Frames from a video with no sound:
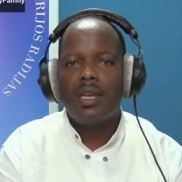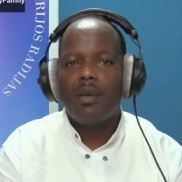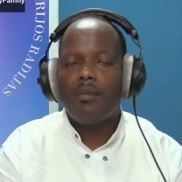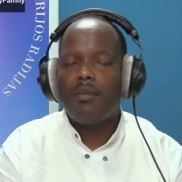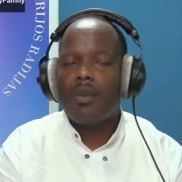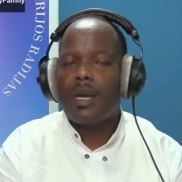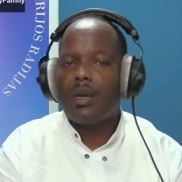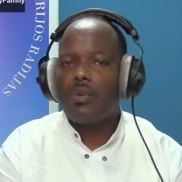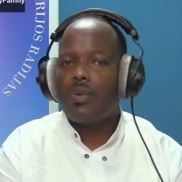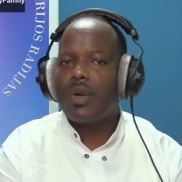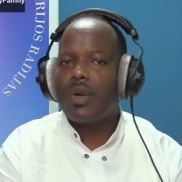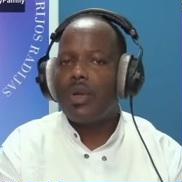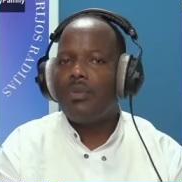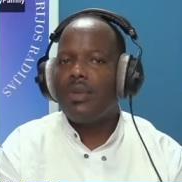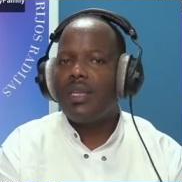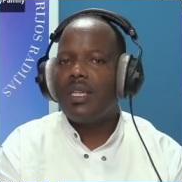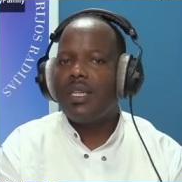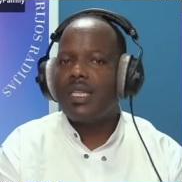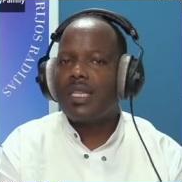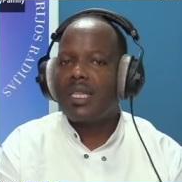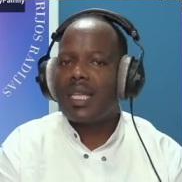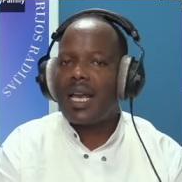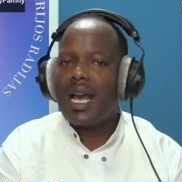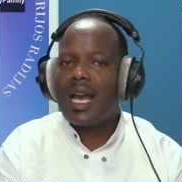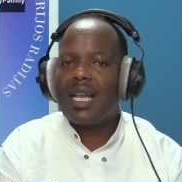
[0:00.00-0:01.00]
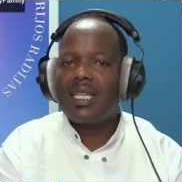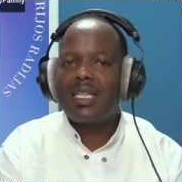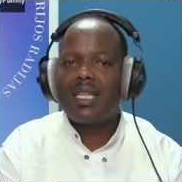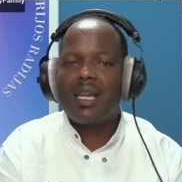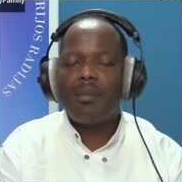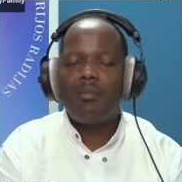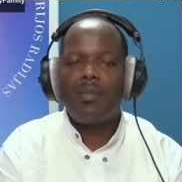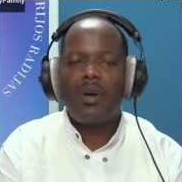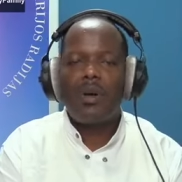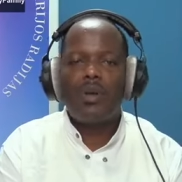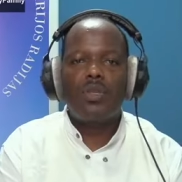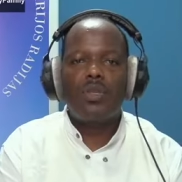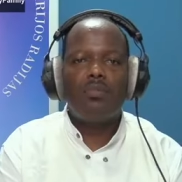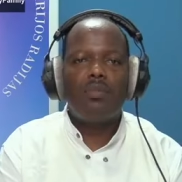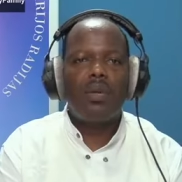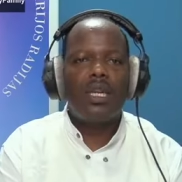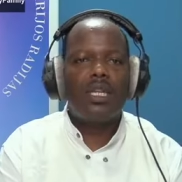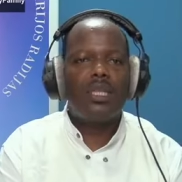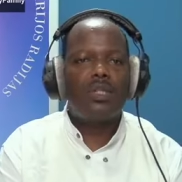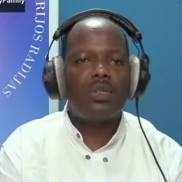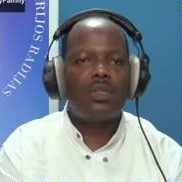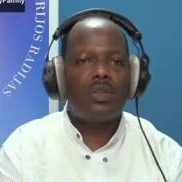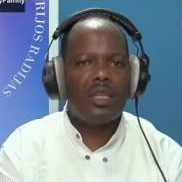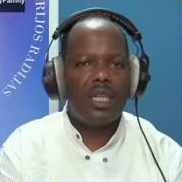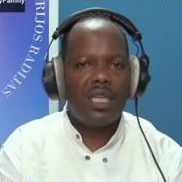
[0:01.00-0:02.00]
But when we discuss about
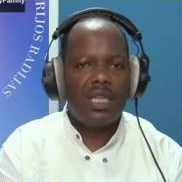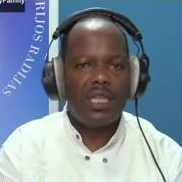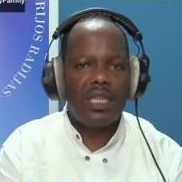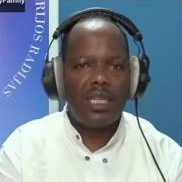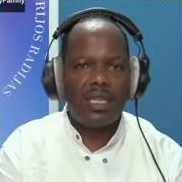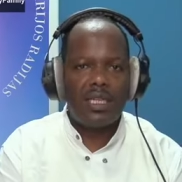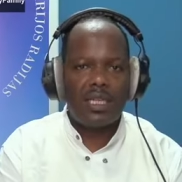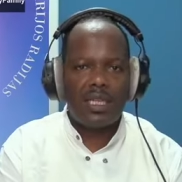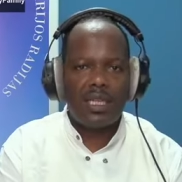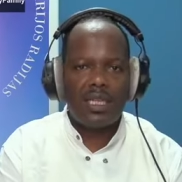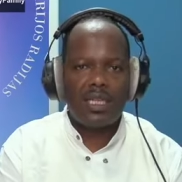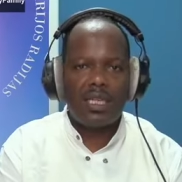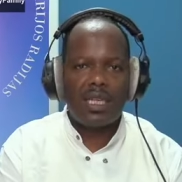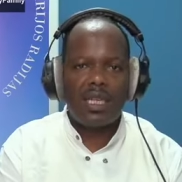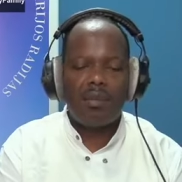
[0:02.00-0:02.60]
mental illnesses,